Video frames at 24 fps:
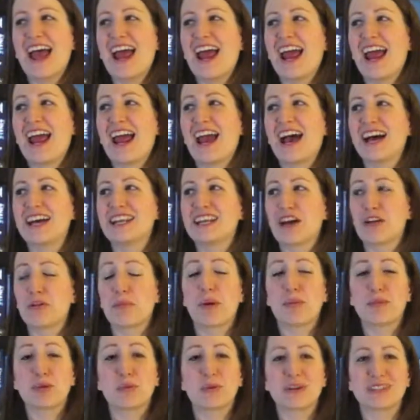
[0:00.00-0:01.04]
And I
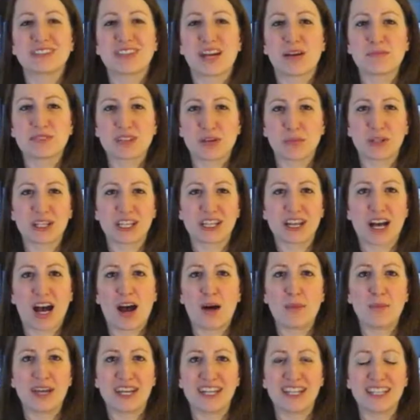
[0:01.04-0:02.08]
remember one time somebody
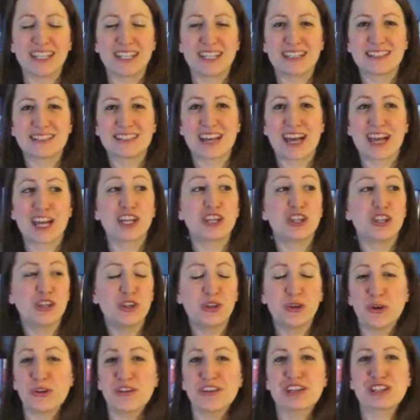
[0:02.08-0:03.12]
commented saying,
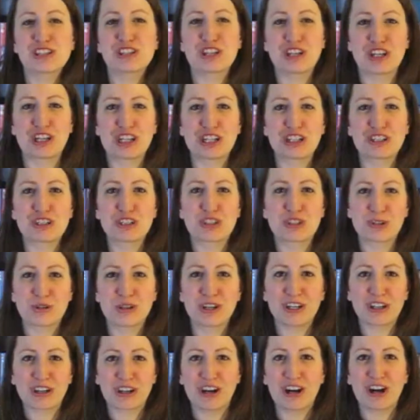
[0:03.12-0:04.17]
"You're as good as
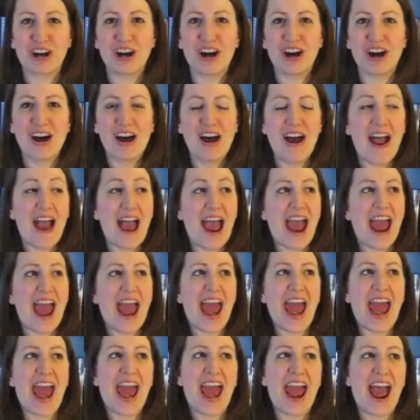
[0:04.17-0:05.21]
Short Girl."
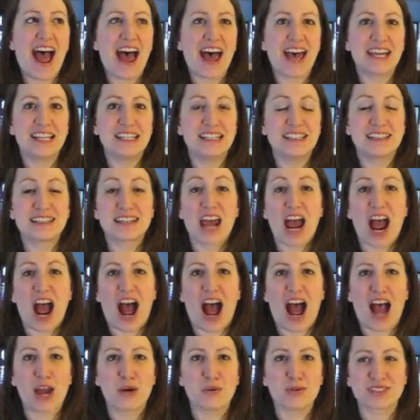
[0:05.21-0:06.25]
And
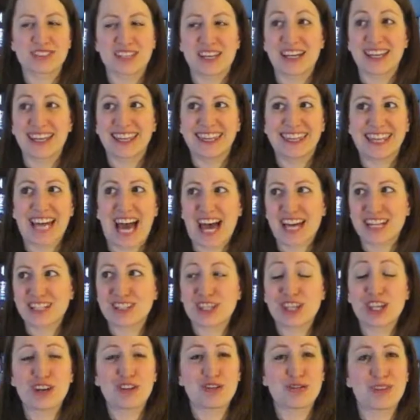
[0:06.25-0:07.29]
I was like, that is
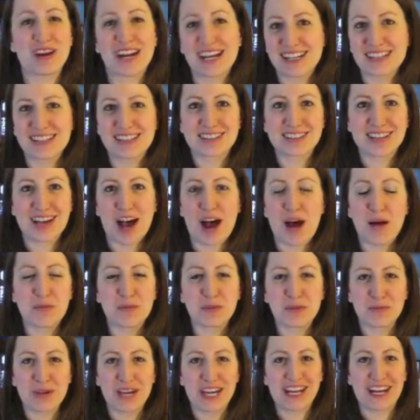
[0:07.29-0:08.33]
the greatest
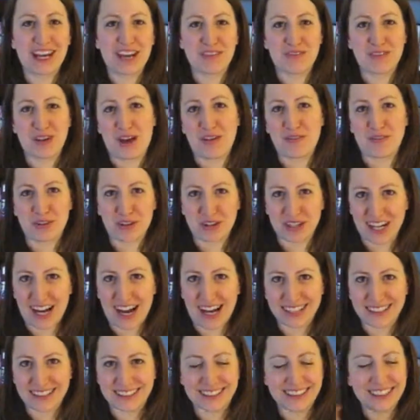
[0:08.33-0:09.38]
compliment I've ever
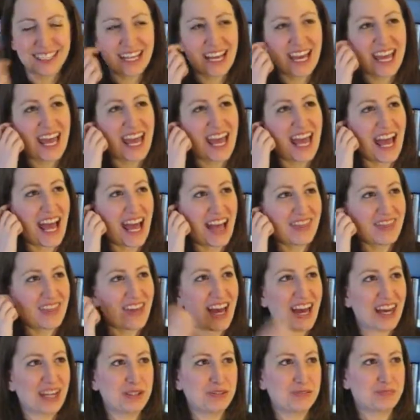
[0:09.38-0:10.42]
gotten. And
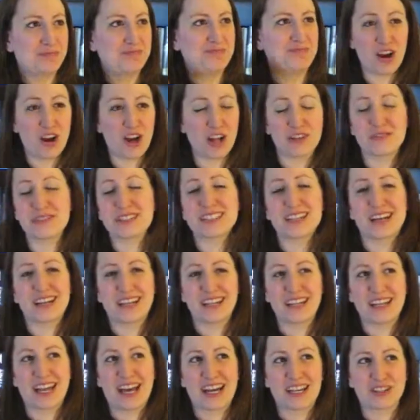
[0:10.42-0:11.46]
then all of a
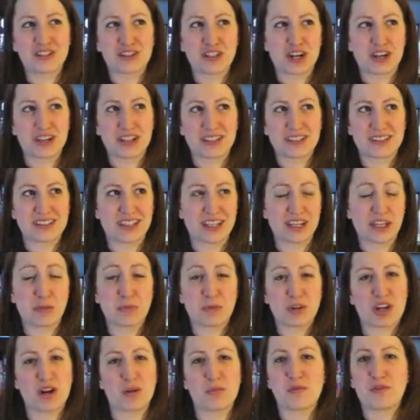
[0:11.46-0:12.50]
sudden I started to like
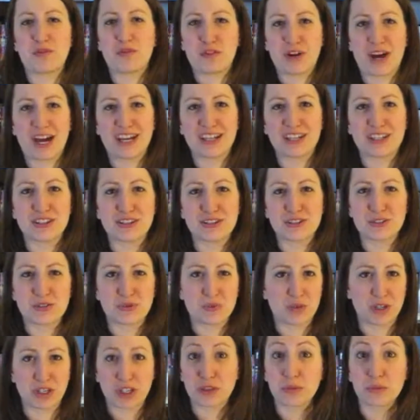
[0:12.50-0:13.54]
become friends
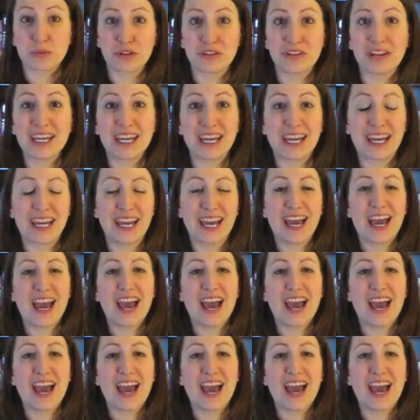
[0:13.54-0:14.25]
with Marie,